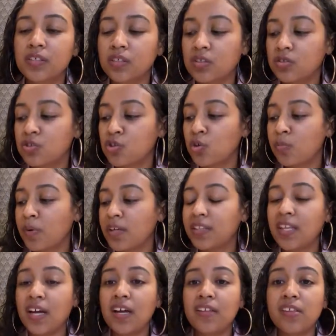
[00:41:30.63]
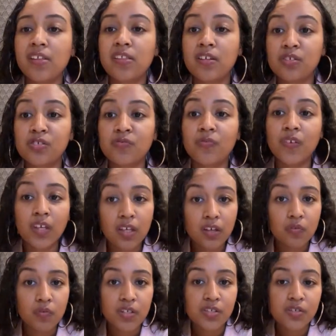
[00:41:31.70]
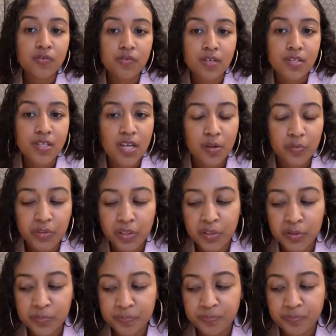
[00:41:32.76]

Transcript: show my dad that there's vegan restaurants out there.